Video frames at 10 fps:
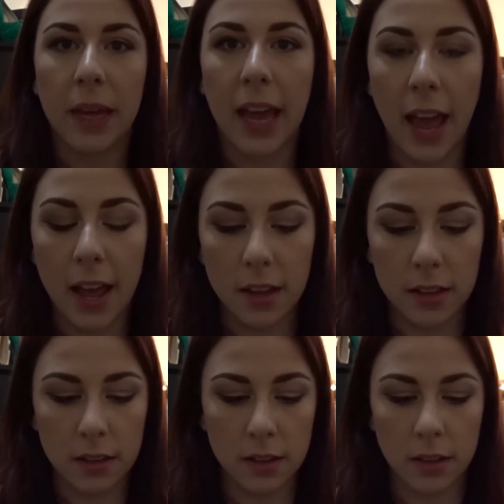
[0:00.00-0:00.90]
Pierre
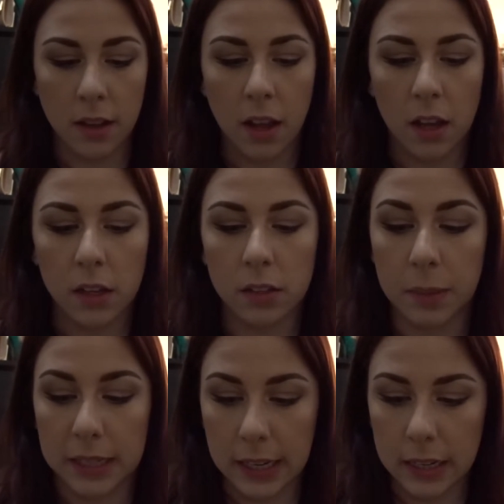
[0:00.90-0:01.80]

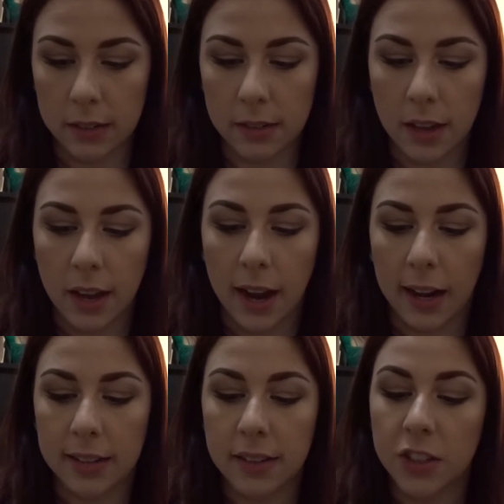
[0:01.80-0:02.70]
Cosmetics,
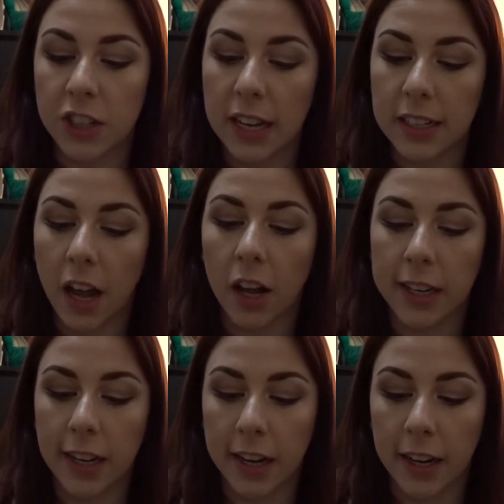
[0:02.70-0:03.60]
and it's a gel
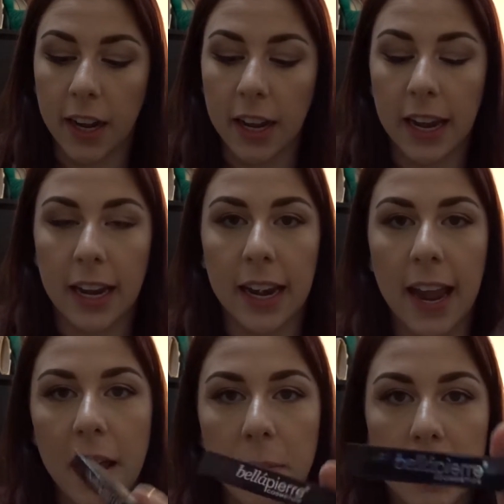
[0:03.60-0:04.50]
eyeliner in
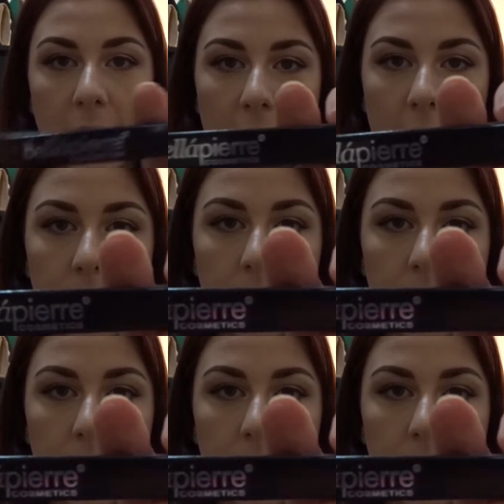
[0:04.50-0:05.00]
ebony.